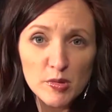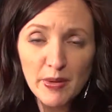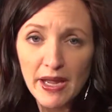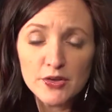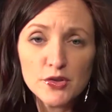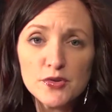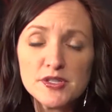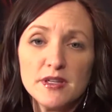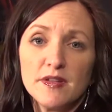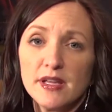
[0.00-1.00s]

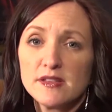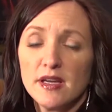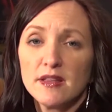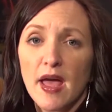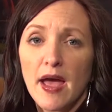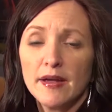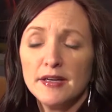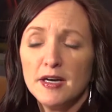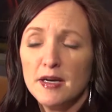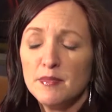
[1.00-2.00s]
banners and things like that.
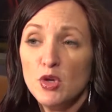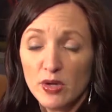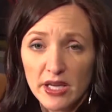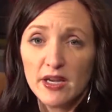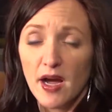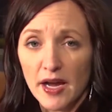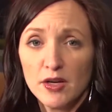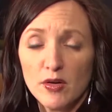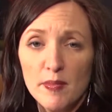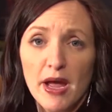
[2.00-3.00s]
You can get a
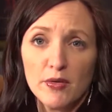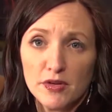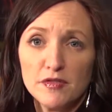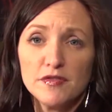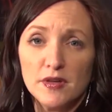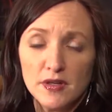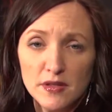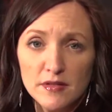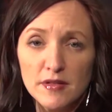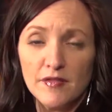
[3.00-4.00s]
higher amount of
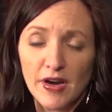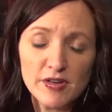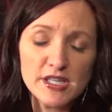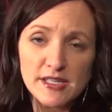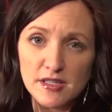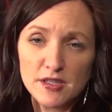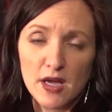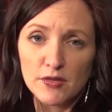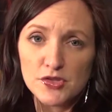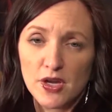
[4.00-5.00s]
advertising
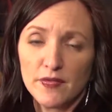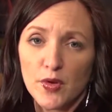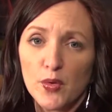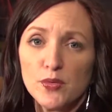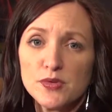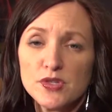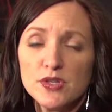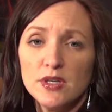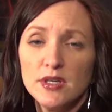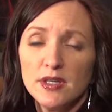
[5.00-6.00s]
dollars on those
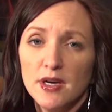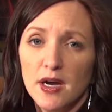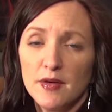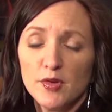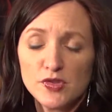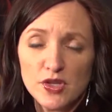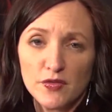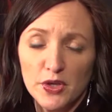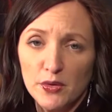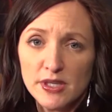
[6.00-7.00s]

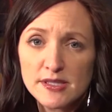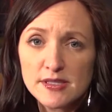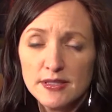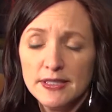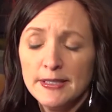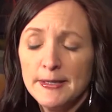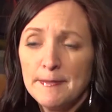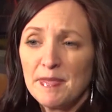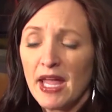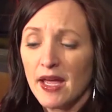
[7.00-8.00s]
different units.
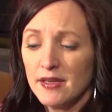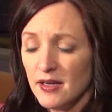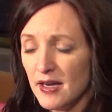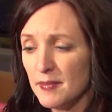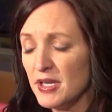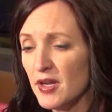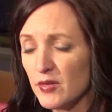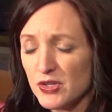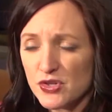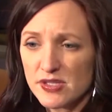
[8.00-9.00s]
And
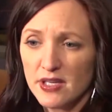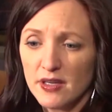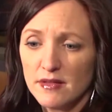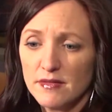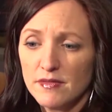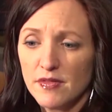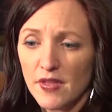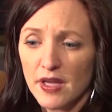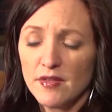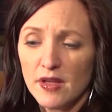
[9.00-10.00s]
another interesting
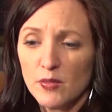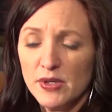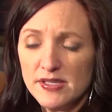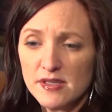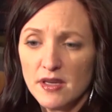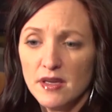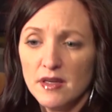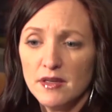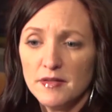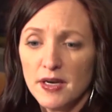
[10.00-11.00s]
thing that we
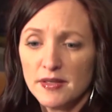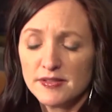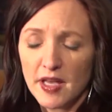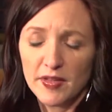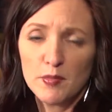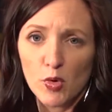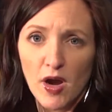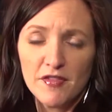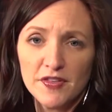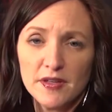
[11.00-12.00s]
see selling more
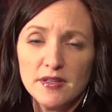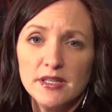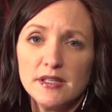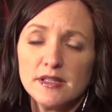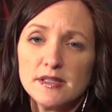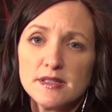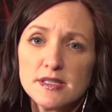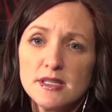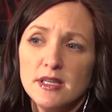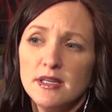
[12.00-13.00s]
often is